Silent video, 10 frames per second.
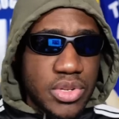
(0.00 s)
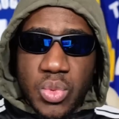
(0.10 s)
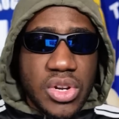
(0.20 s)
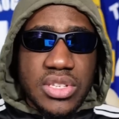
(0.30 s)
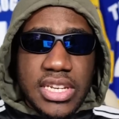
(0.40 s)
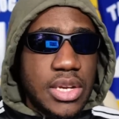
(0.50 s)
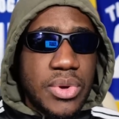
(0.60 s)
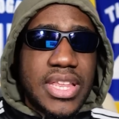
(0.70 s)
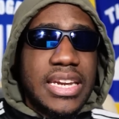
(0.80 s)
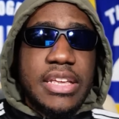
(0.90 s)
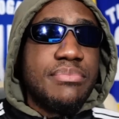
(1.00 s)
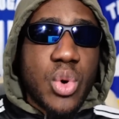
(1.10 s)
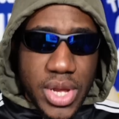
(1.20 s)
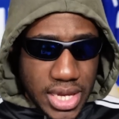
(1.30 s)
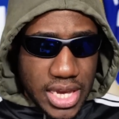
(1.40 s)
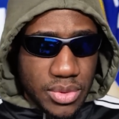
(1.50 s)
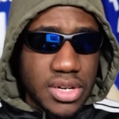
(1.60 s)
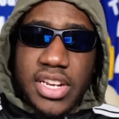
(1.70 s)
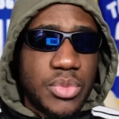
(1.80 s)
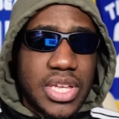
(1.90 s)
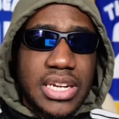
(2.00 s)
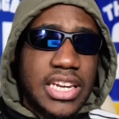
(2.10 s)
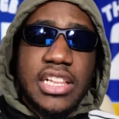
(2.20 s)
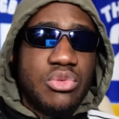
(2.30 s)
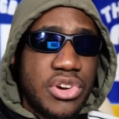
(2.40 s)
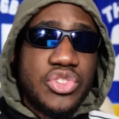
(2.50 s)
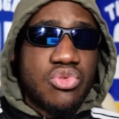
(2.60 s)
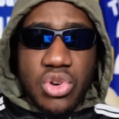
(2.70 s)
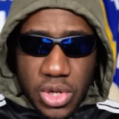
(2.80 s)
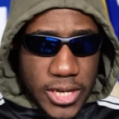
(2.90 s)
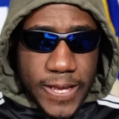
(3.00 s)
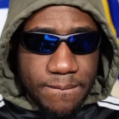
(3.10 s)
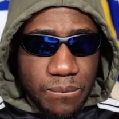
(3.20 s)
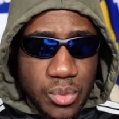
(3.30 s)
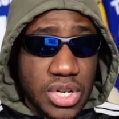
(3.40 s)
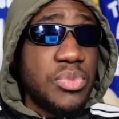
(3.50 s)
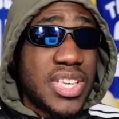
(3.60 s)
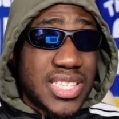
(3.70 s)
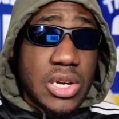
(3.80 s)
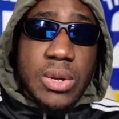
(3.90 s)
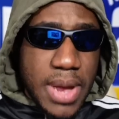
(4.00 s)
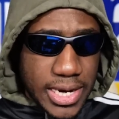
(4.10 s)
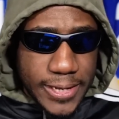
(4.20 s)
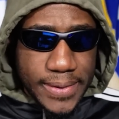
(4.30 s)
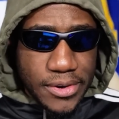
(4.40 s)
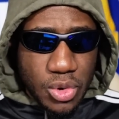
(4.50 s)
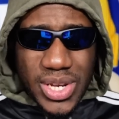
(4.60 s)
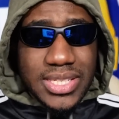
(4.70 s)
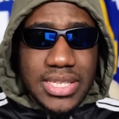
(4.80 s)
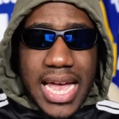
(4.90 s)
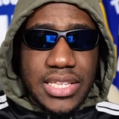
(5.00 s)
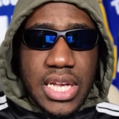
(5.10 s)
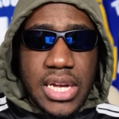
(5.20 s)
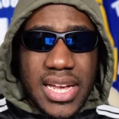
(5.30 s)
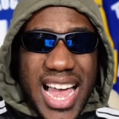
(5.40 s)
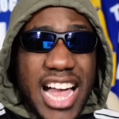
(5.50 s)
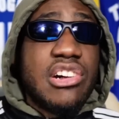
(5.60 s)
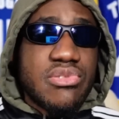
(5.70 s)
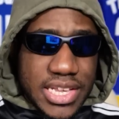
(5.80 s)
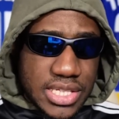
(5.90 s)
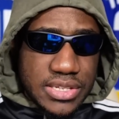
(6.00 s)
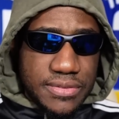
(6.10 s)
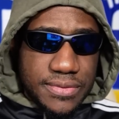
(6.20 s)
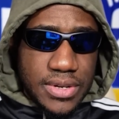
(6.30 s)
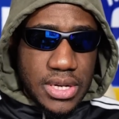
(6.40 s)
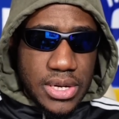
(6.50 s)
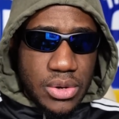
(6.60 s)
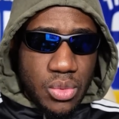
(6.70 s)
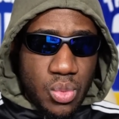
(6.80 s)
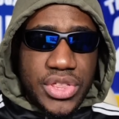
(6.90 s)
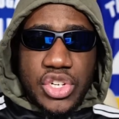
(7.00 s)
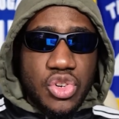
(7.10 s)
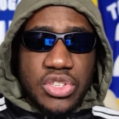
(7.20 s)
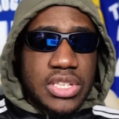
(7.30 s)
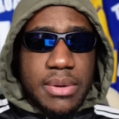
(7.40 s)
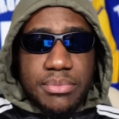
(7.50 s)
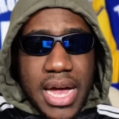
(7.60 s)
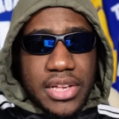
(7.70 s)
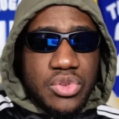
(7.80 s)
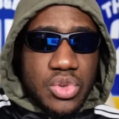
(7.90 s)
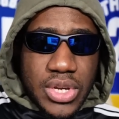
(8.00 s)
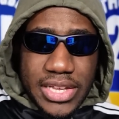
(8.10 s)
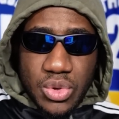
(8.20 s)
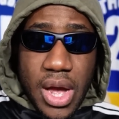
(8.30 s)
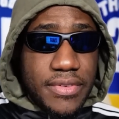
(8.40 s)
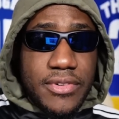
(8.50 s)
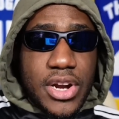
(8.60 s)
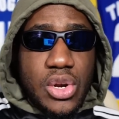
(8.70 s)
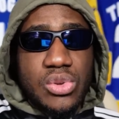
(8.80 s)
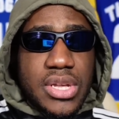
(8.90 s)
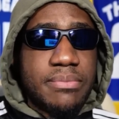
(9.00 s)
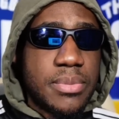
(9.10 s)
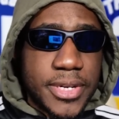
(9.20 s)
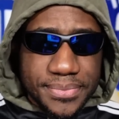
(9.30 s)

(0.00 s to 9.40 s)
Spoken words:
We're not dealing with a Lee Boyer here. We're not dealing with a Neil Razor Ruddock here. We're dealing with a Sadio Mane who isn't as aggressive with a short temper as those guys who have a very low temperament.